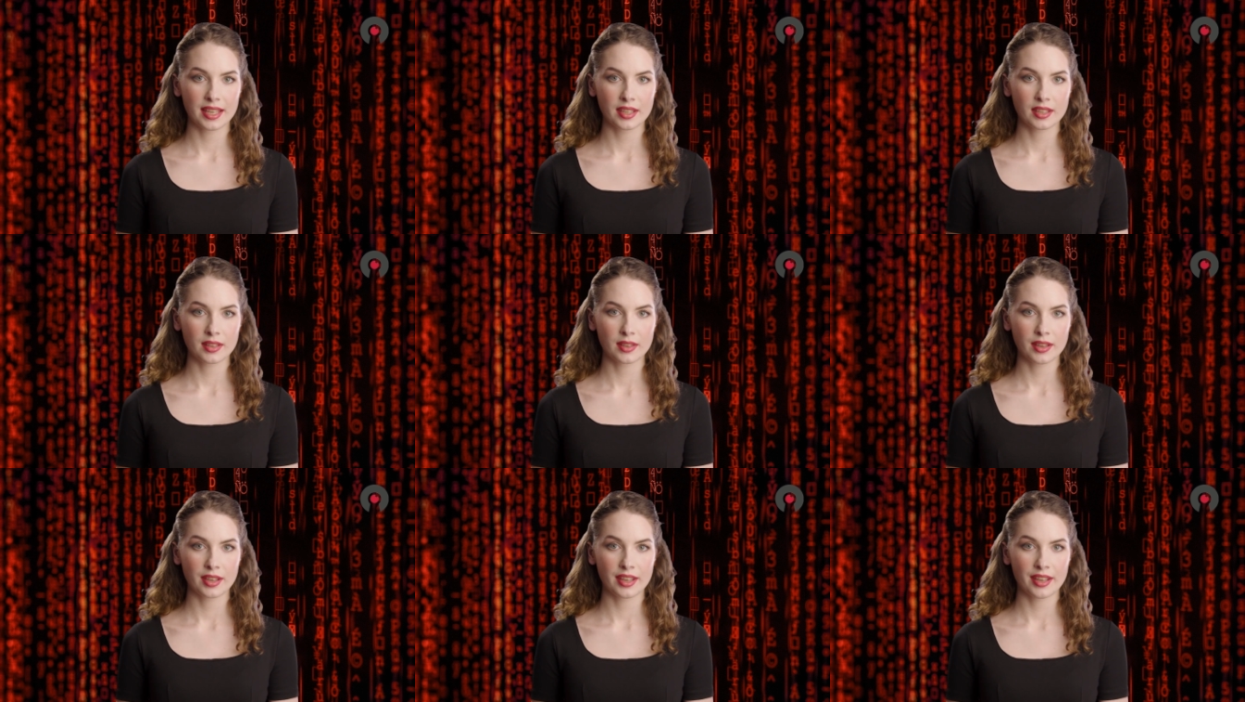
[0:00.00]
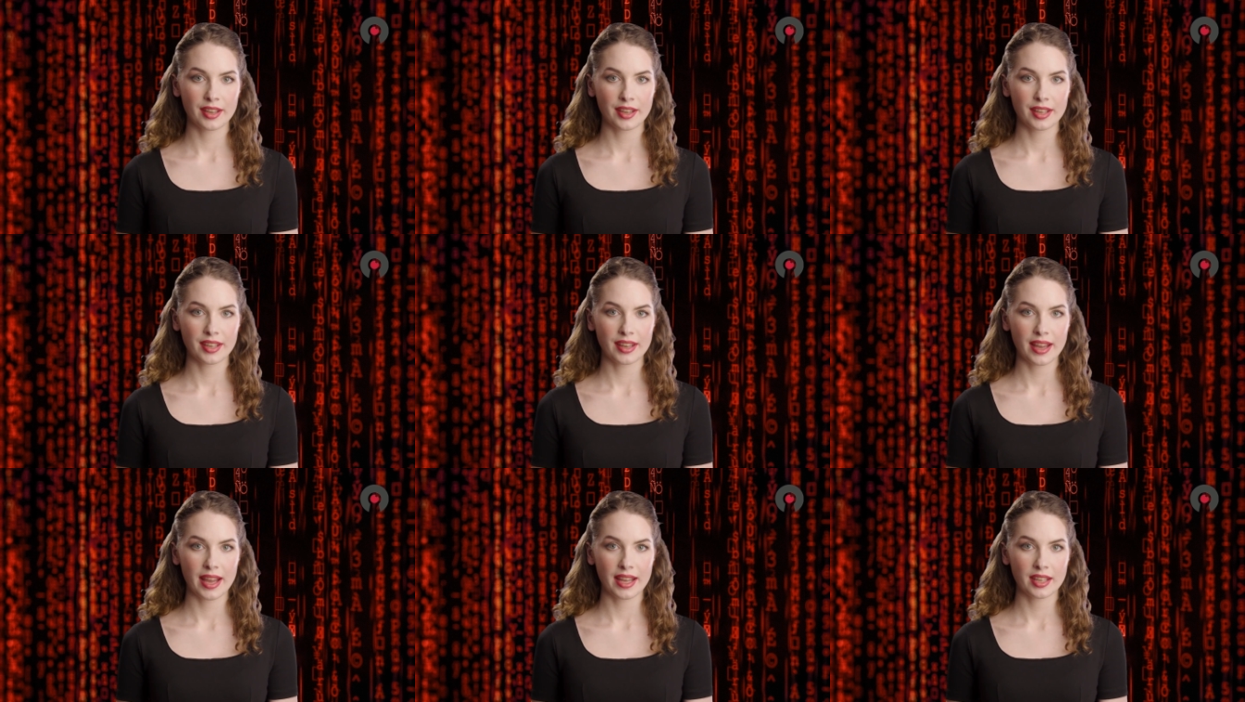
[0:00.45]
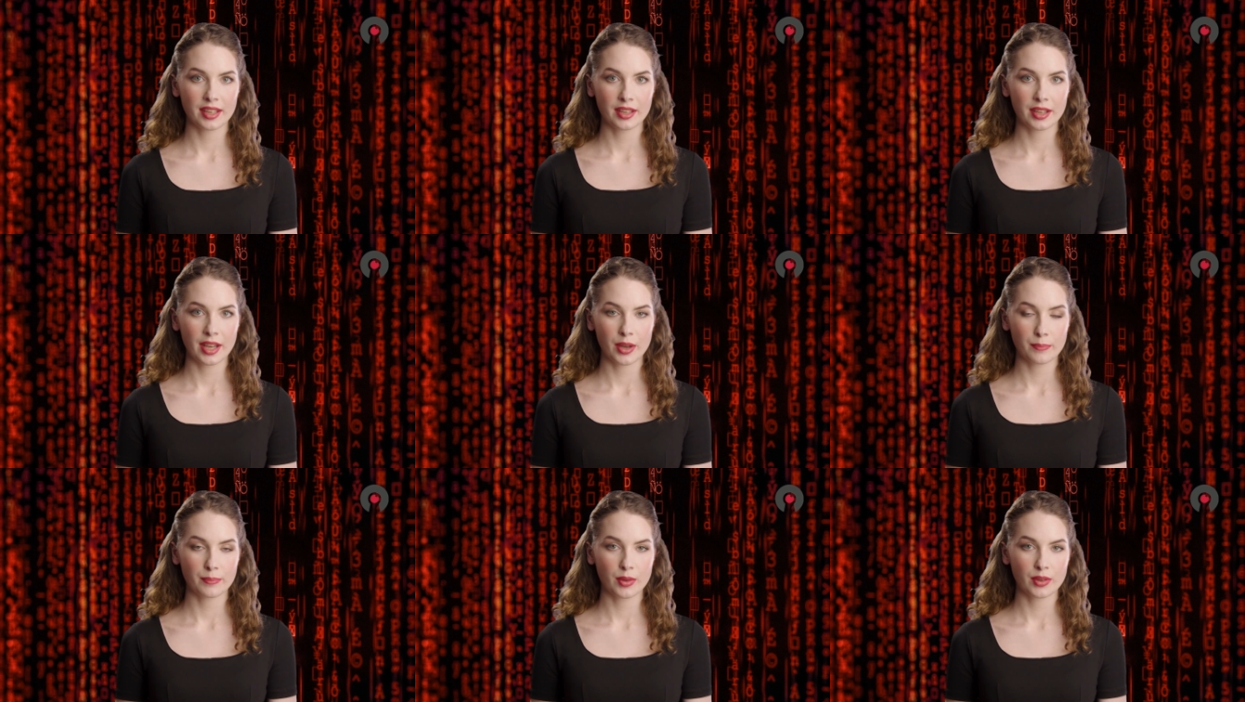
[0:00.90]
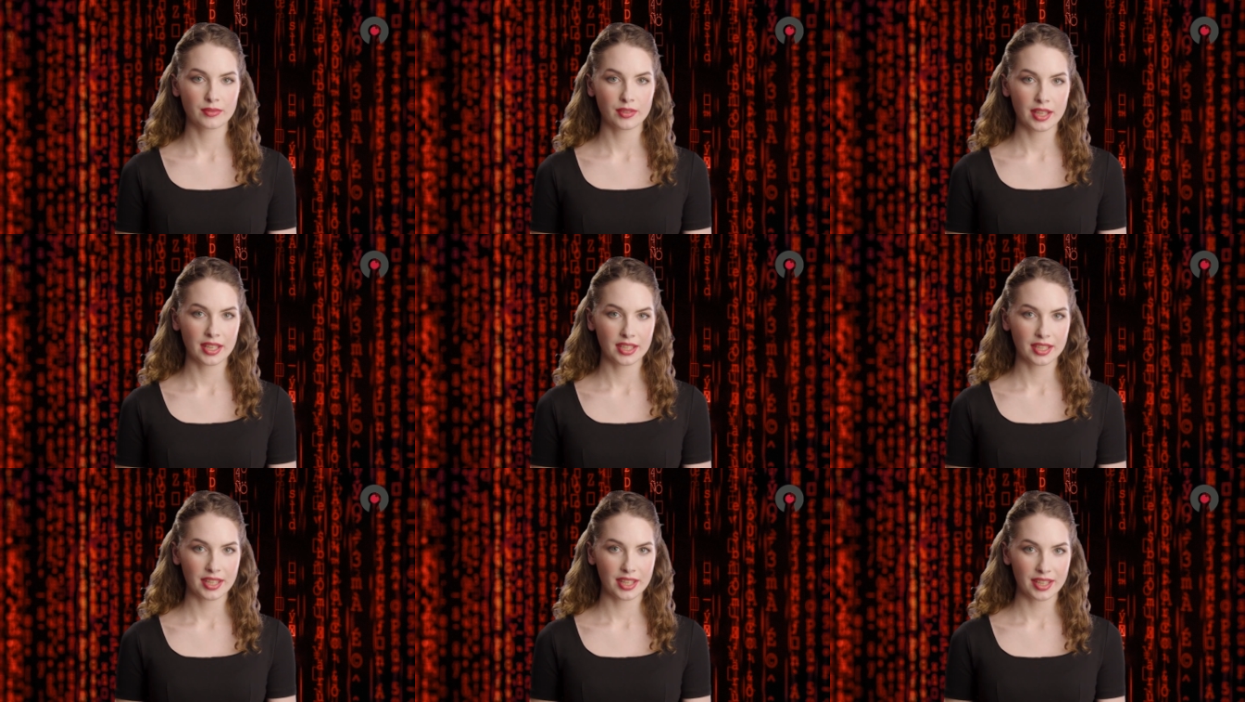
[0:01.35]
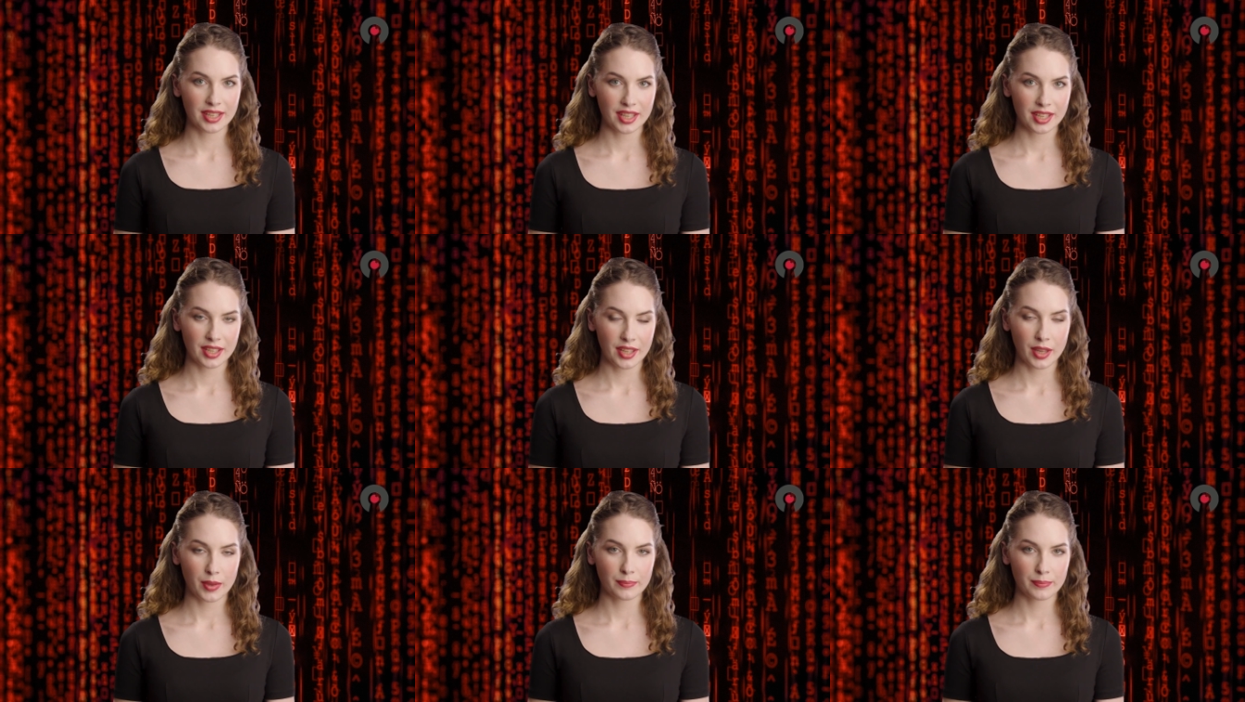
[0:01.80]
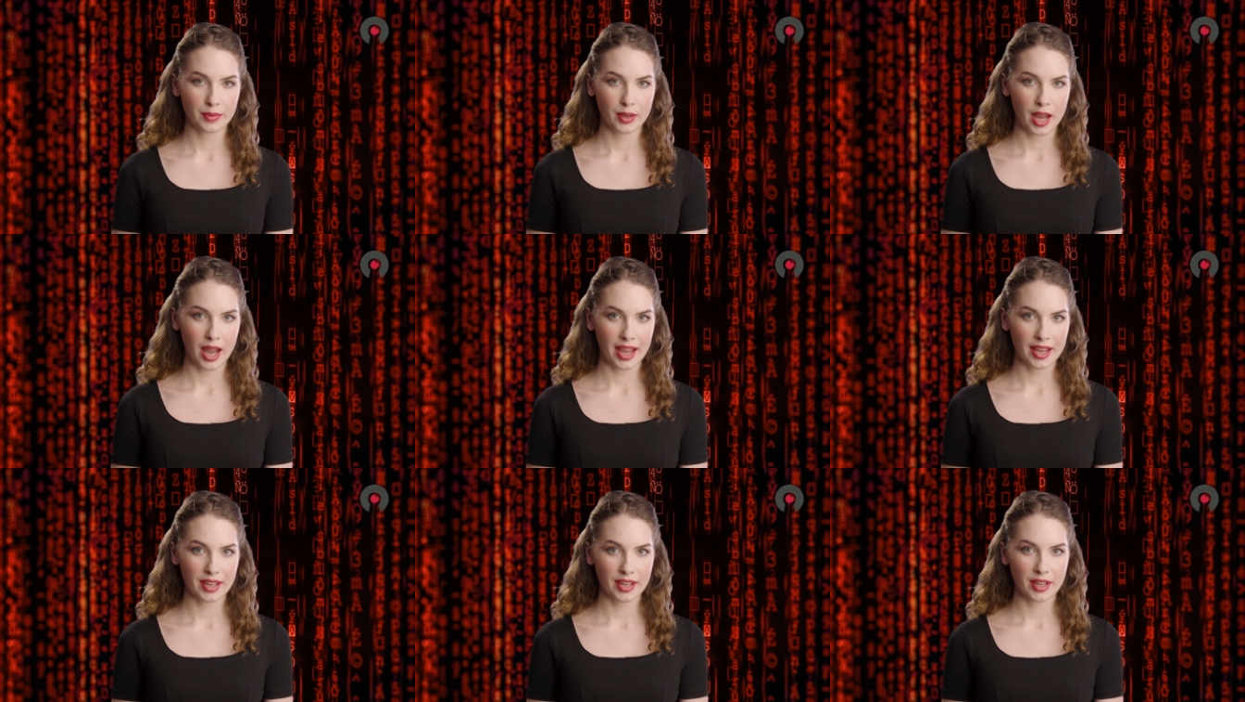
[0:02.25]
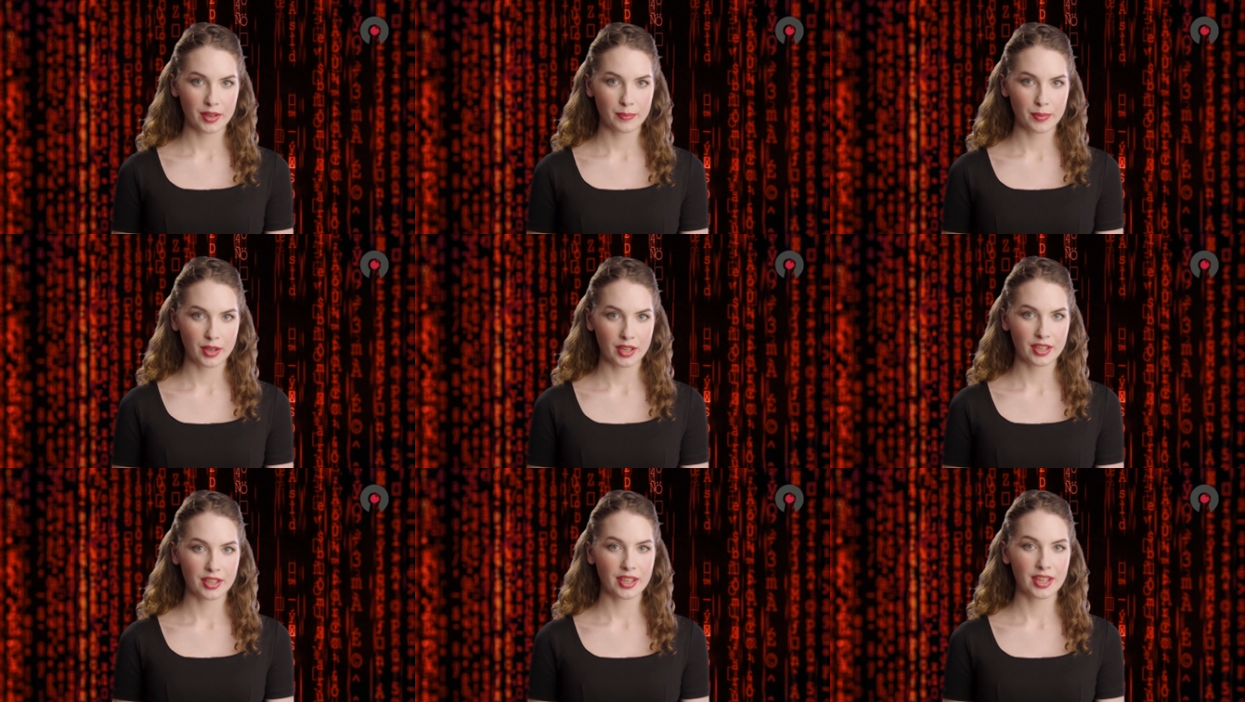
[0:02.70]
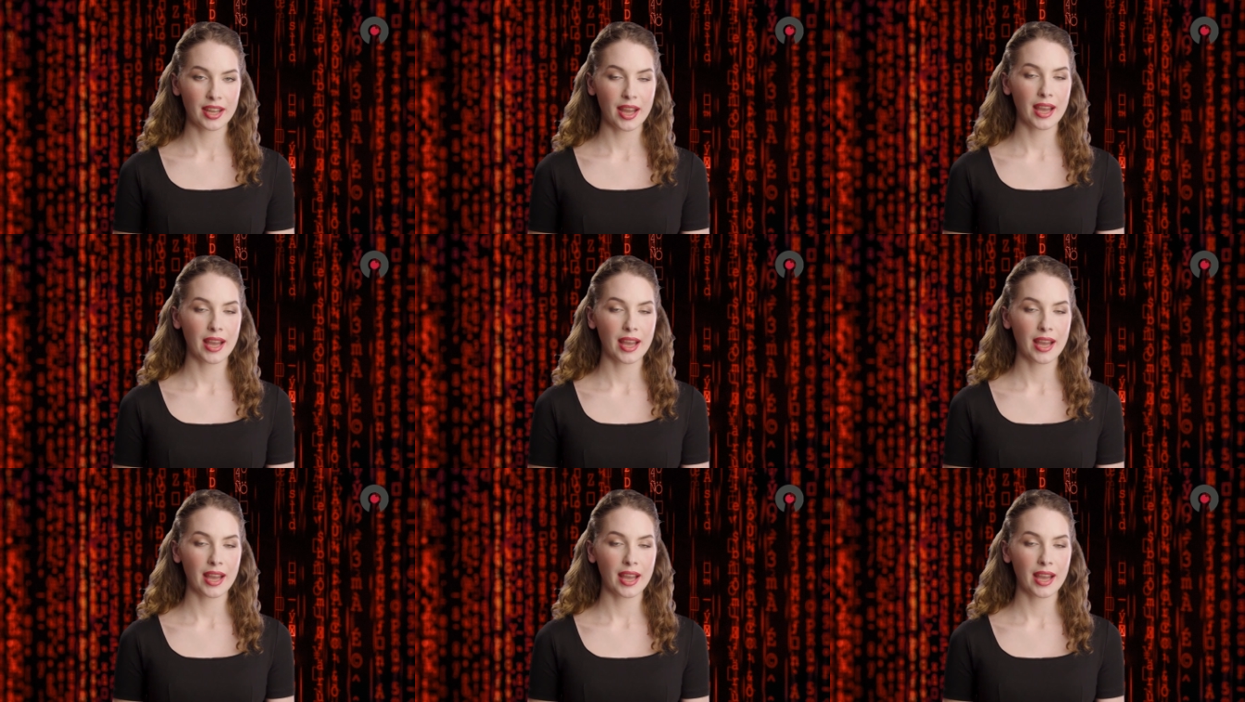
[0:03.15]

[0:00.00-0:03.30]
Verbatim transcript: Intrusion Detection and Prevention System, I D P S.